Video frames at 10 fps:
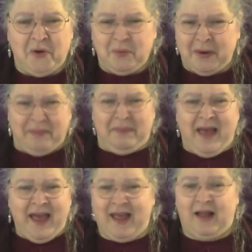"What the
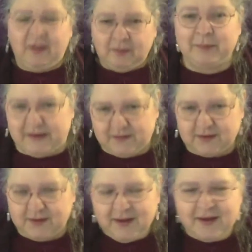hell?"
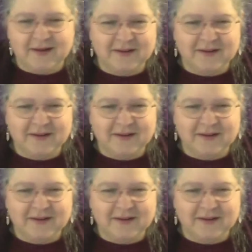Basically,